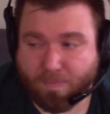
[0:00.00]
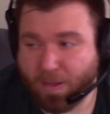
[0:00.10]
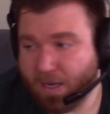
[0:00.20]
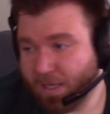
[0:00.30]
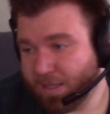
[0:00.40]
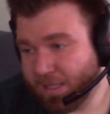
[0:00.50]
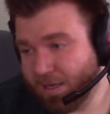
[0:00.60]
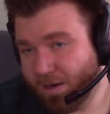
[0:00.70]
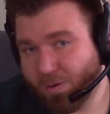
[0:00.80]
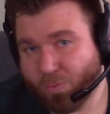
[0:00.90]
meaning that
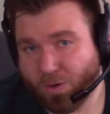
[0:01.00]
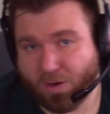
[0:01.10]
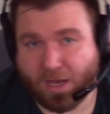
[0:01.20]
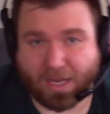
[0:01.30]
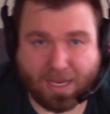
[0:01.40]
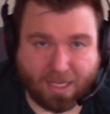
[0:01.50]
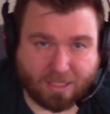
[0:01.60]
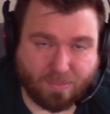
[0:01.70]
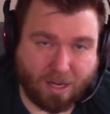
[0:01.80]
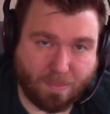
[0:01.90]
they were not getting
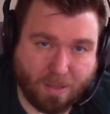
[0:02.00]
as many